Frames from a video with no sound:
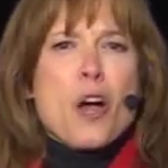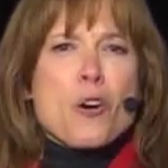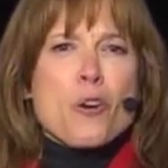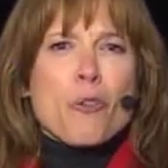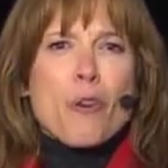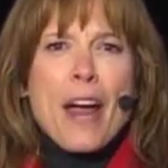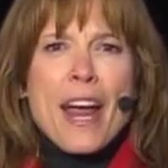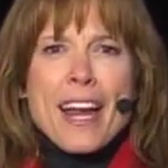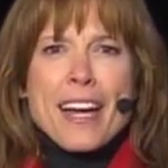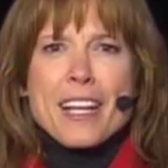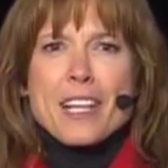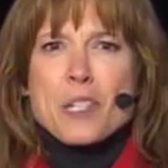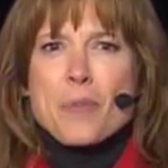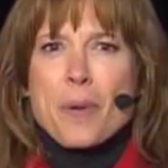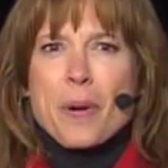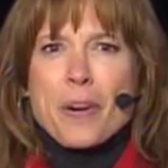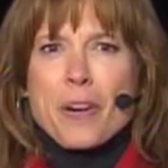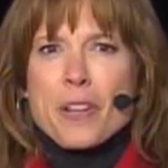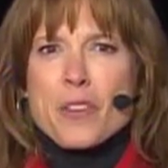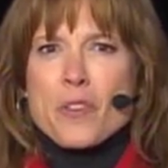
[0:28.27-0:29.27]
Great
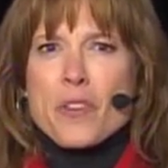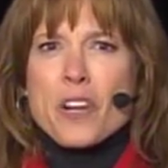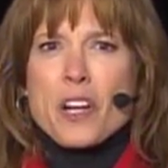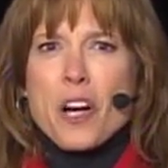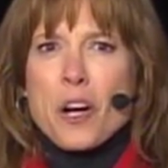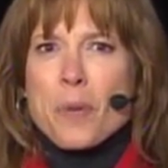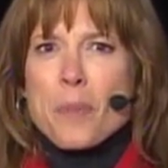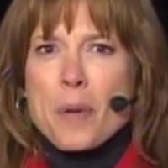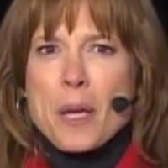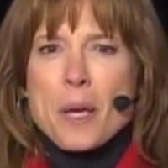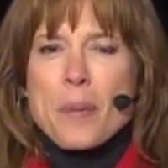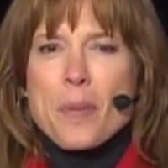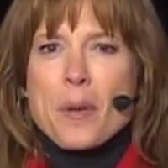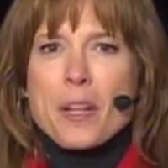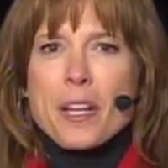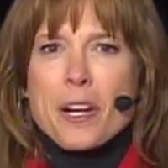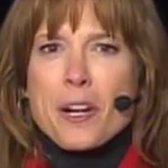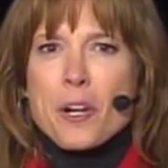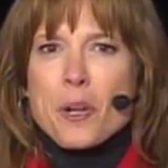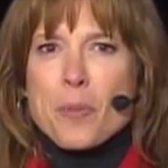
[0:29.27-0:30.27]
experience for young
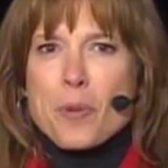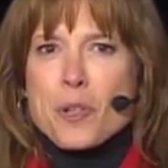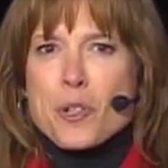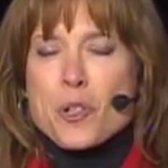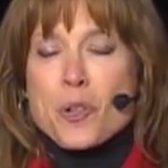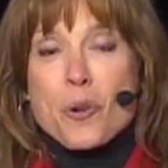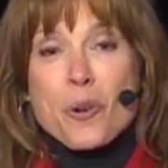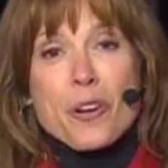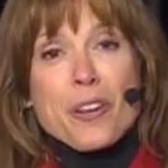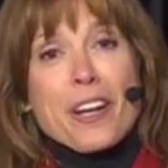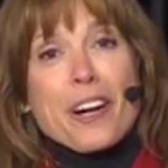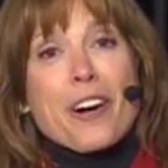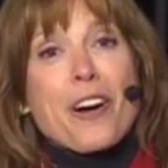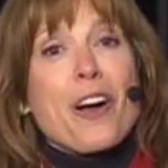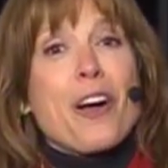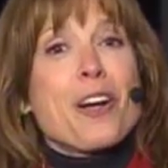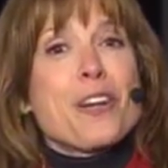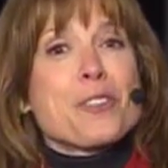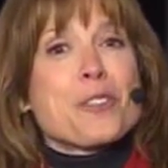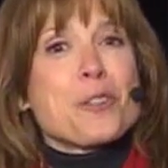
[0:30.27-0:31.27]
people here to be sure, there are
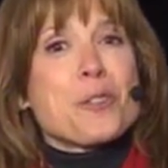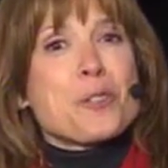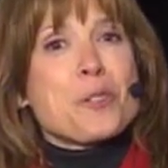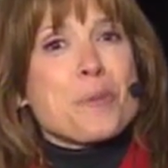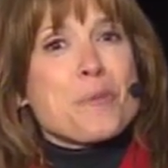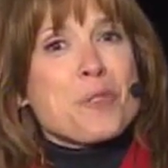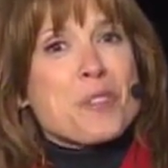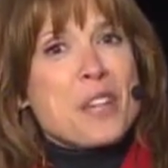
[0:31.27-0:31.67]
also some